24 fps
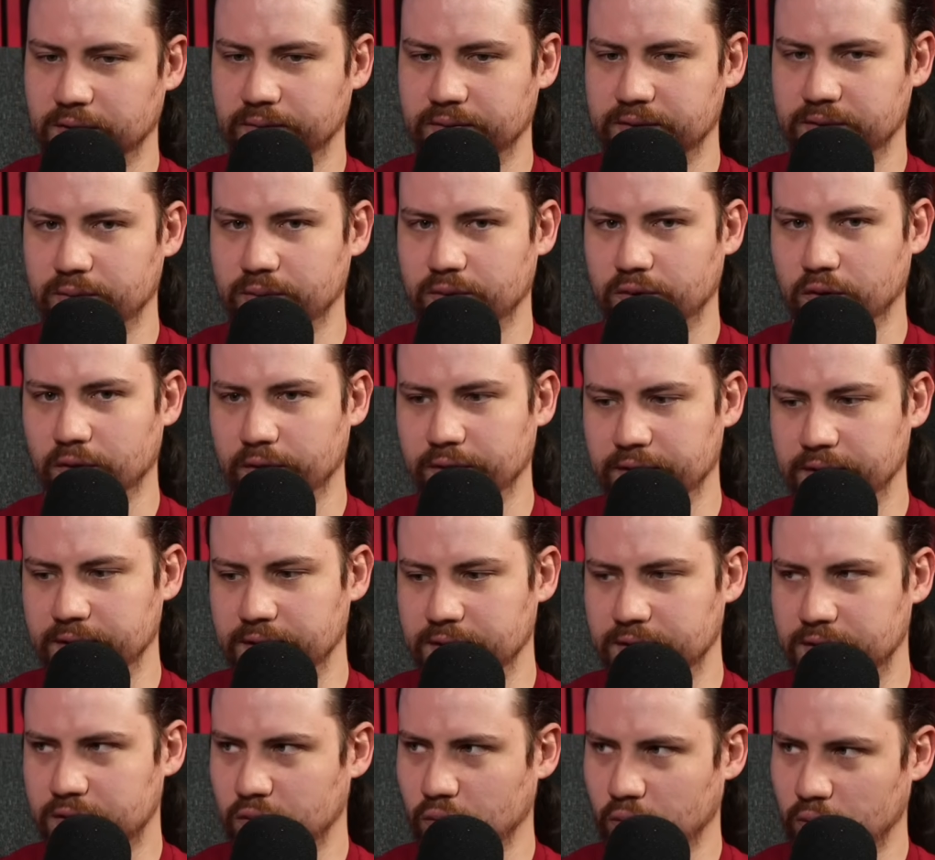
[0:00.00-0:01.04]
obviously we've got
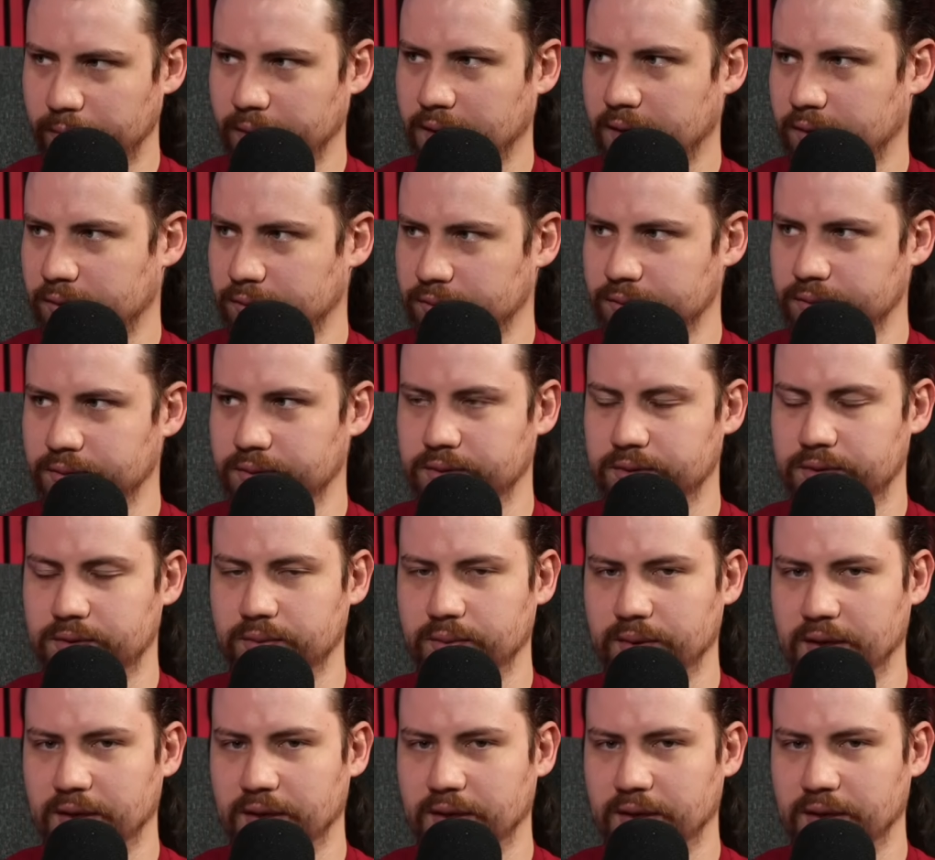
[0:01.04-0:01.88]
the Slaughterbound,